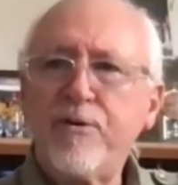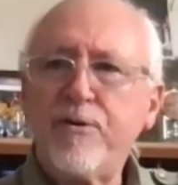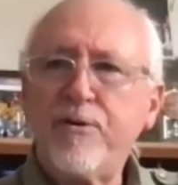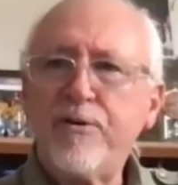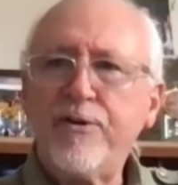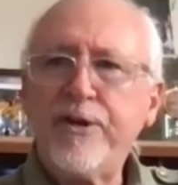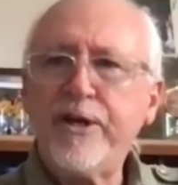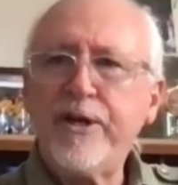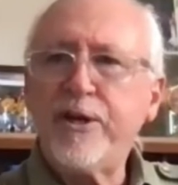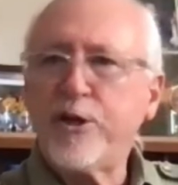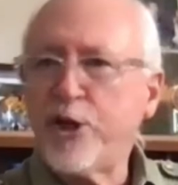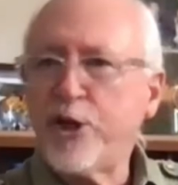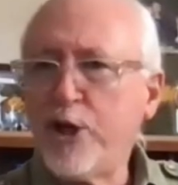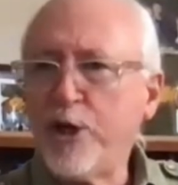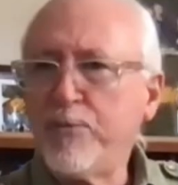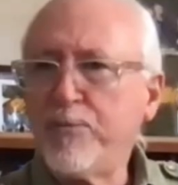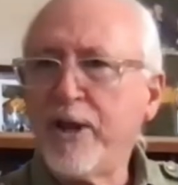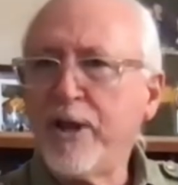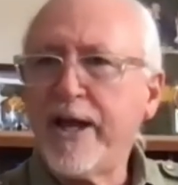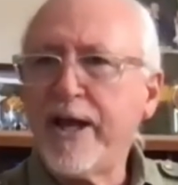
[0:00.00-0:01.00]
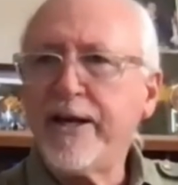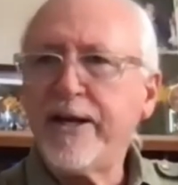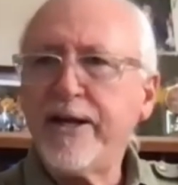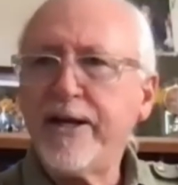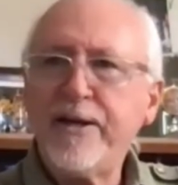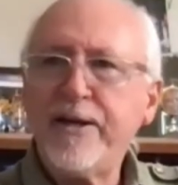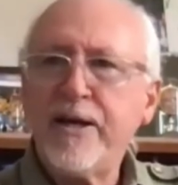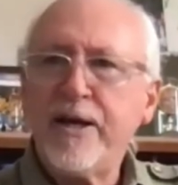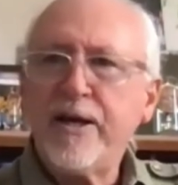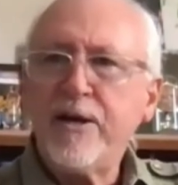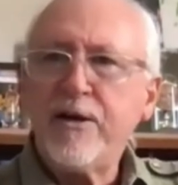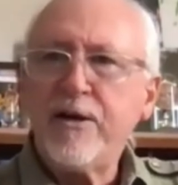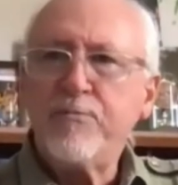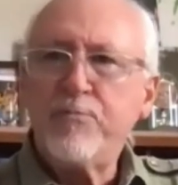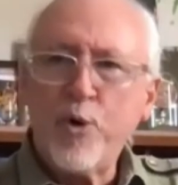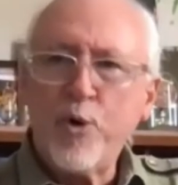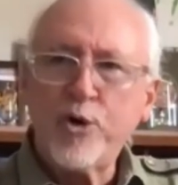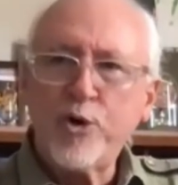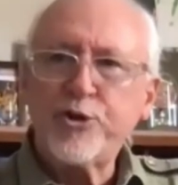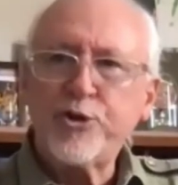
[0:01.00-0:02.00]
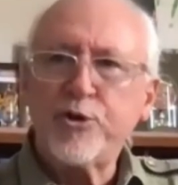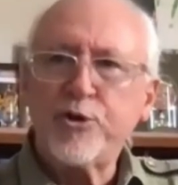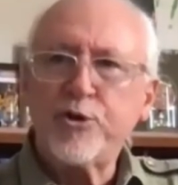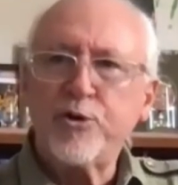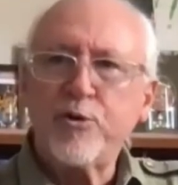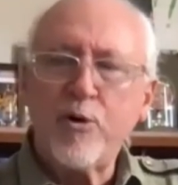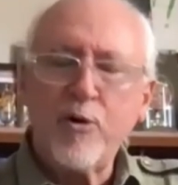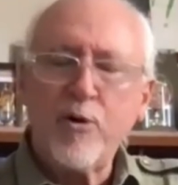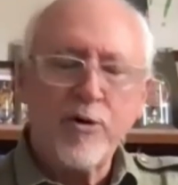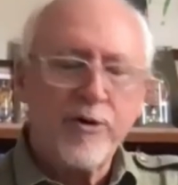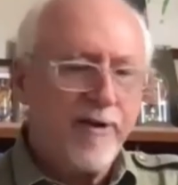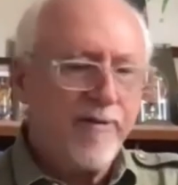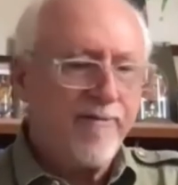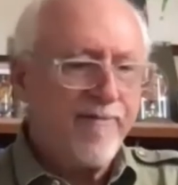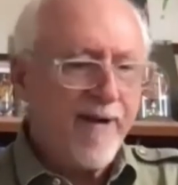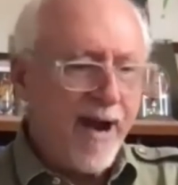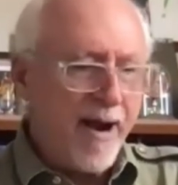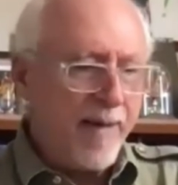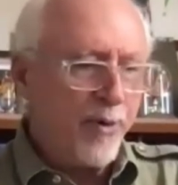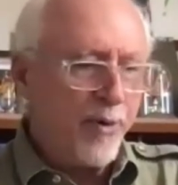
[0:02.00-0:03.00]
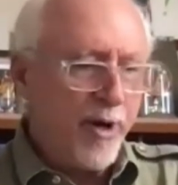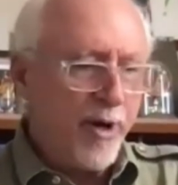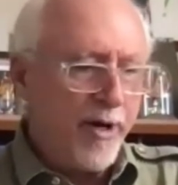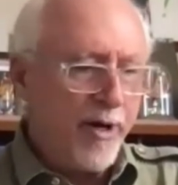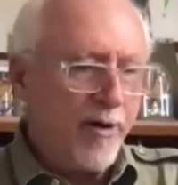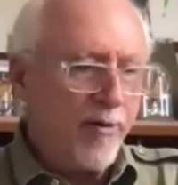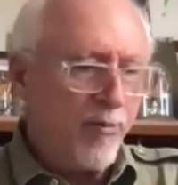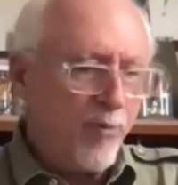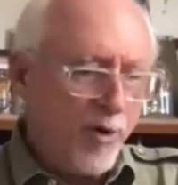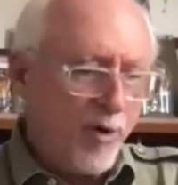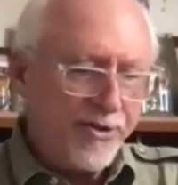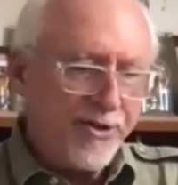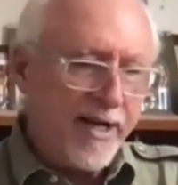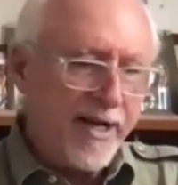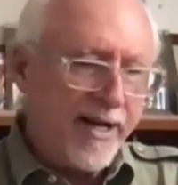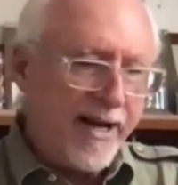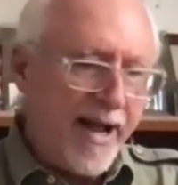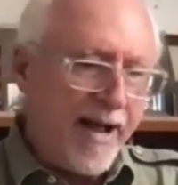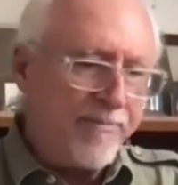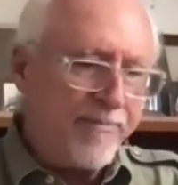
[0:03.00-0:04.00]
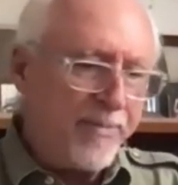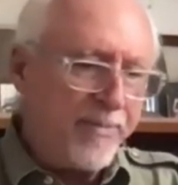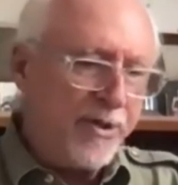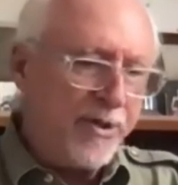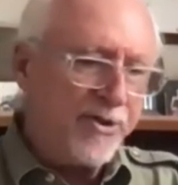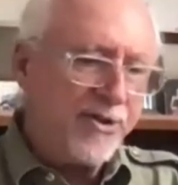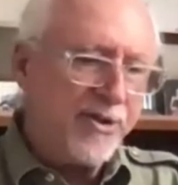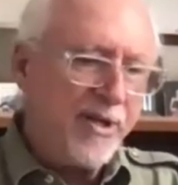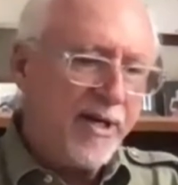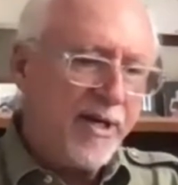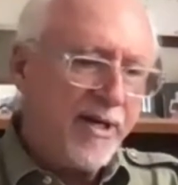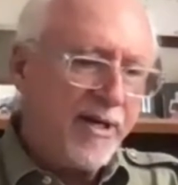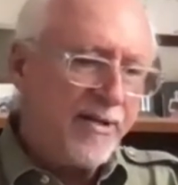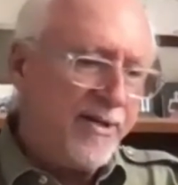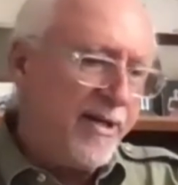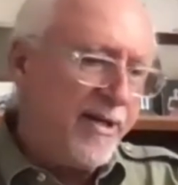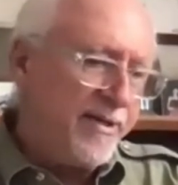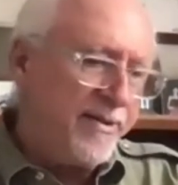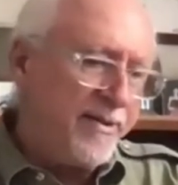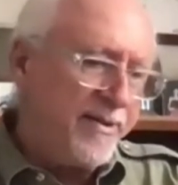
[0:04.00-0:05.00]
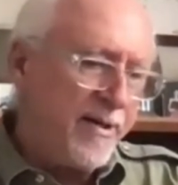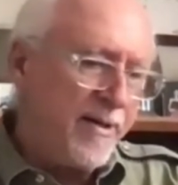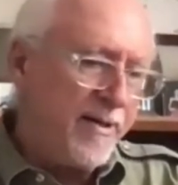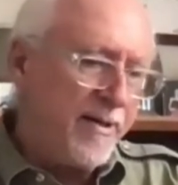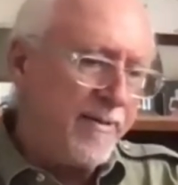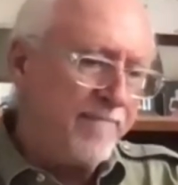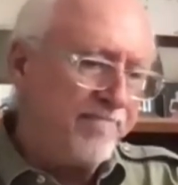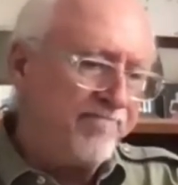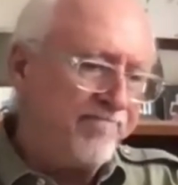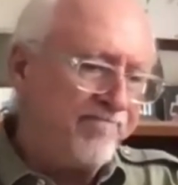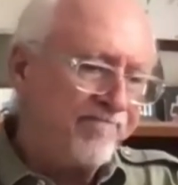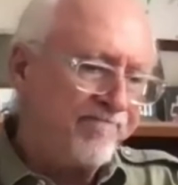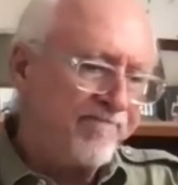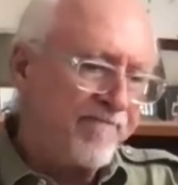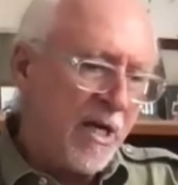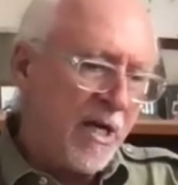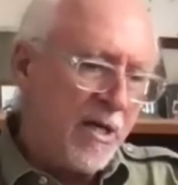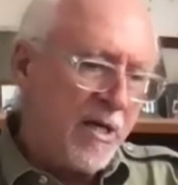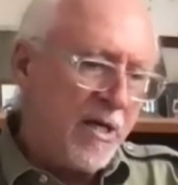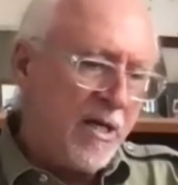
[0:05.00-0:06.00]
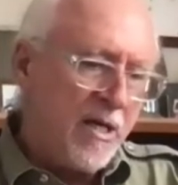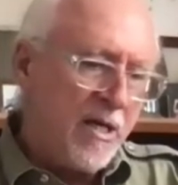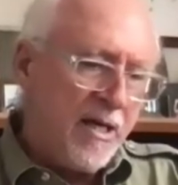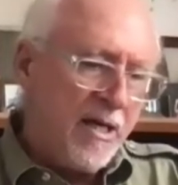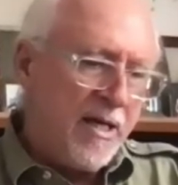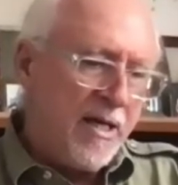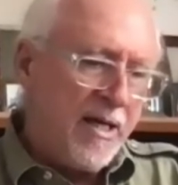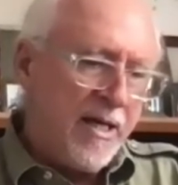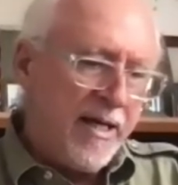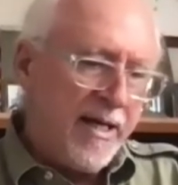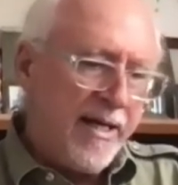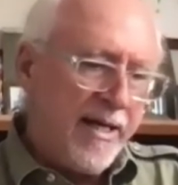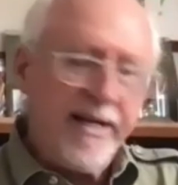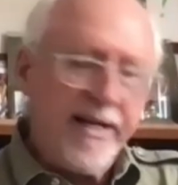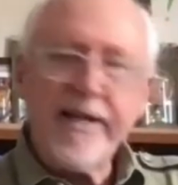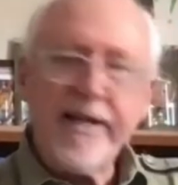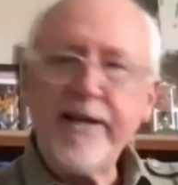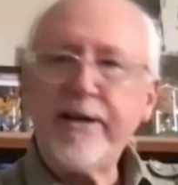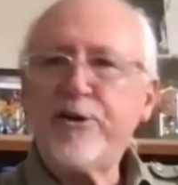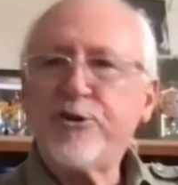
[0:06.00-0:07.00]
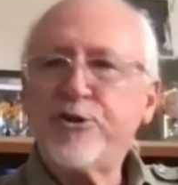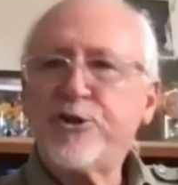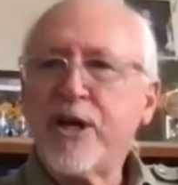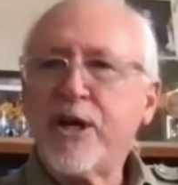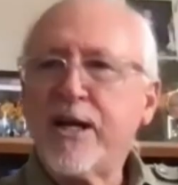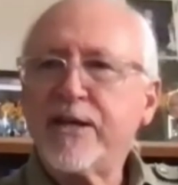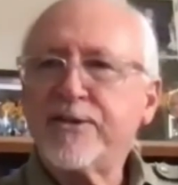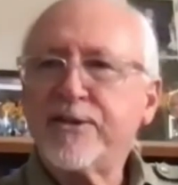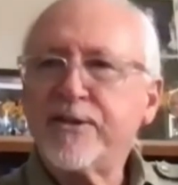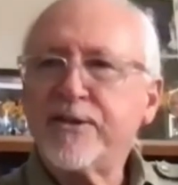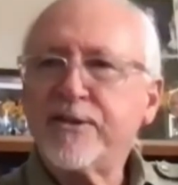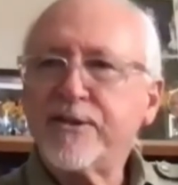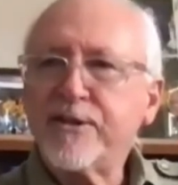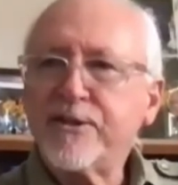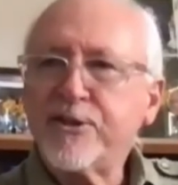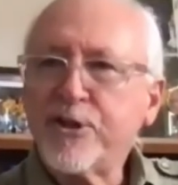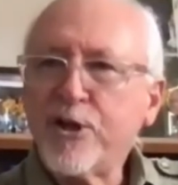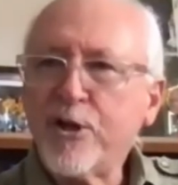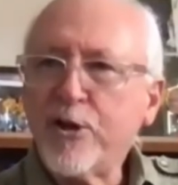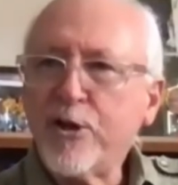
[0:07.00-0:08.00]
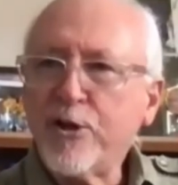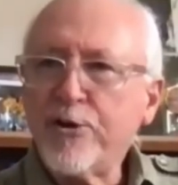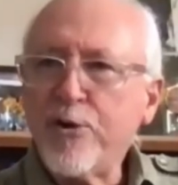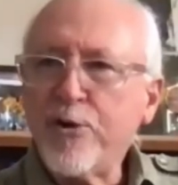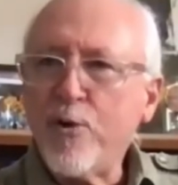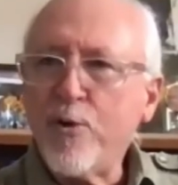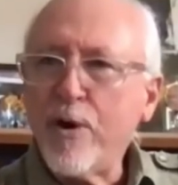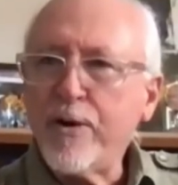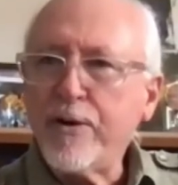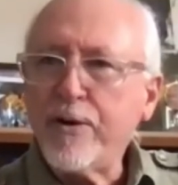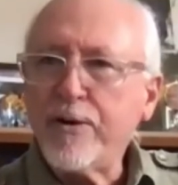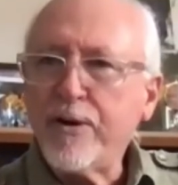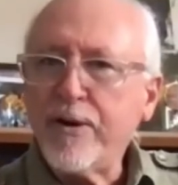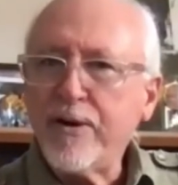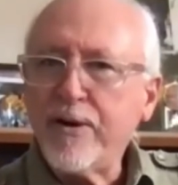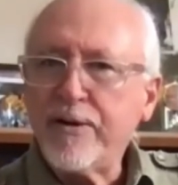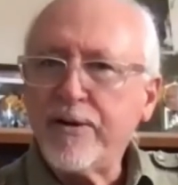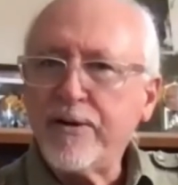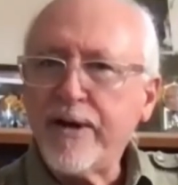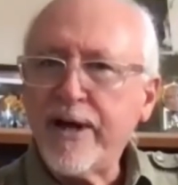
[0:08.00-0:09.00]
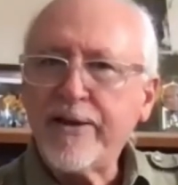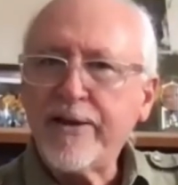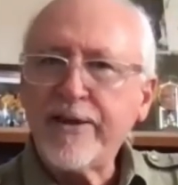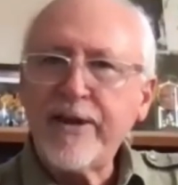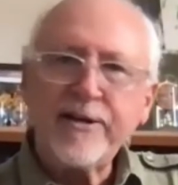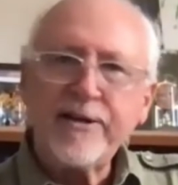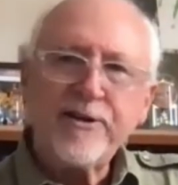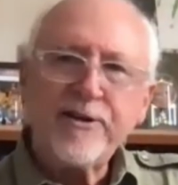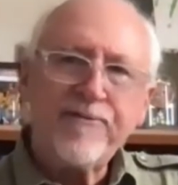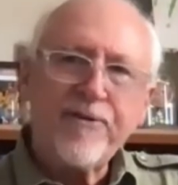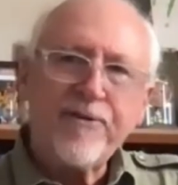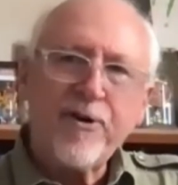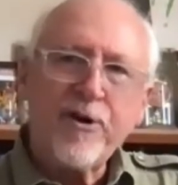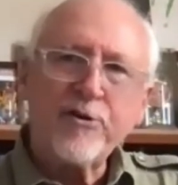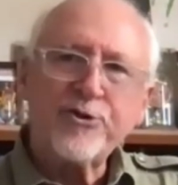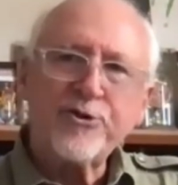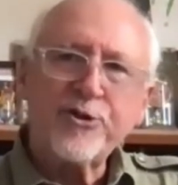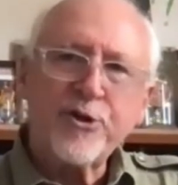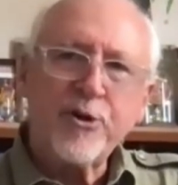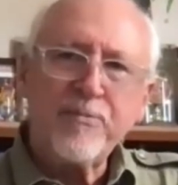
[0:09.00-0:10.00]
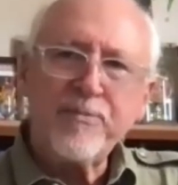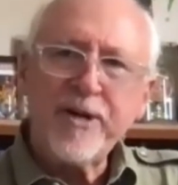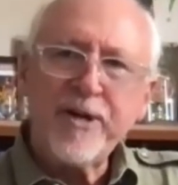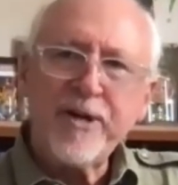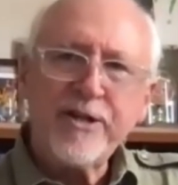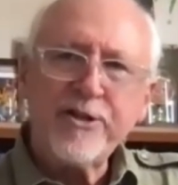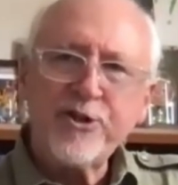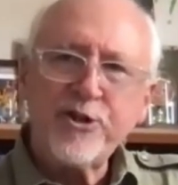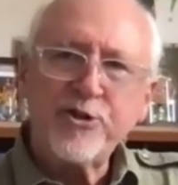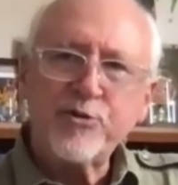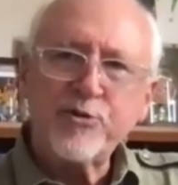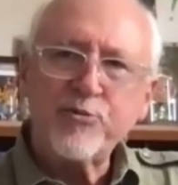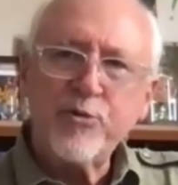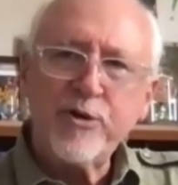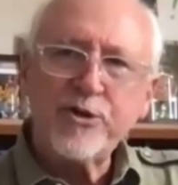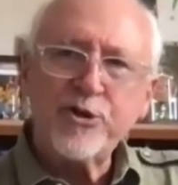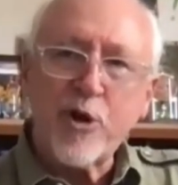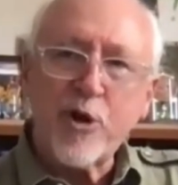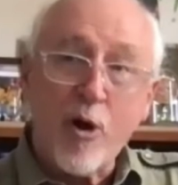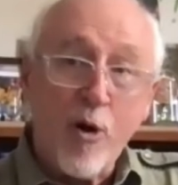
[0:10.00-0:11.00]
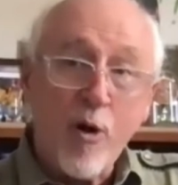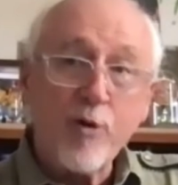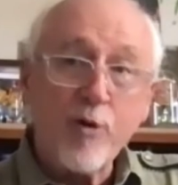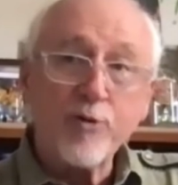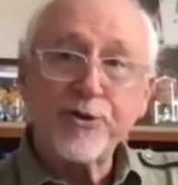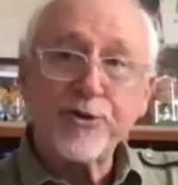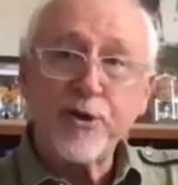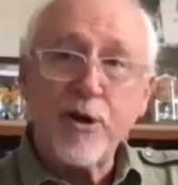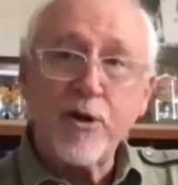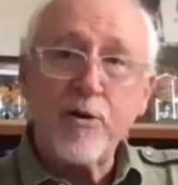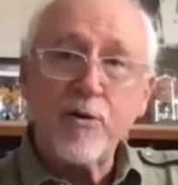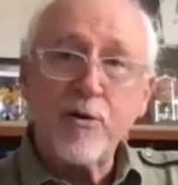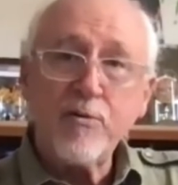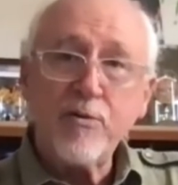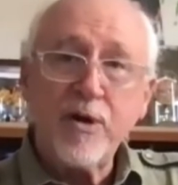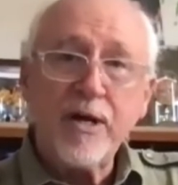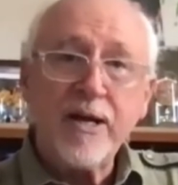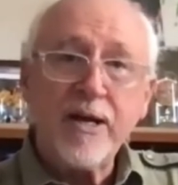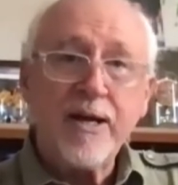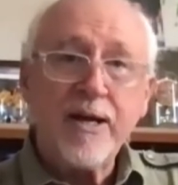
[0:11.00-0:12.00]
the accumulated moisture on the evaporator. Once that happens, then um, it energizes the solenoid. Now, that defrost termination switch also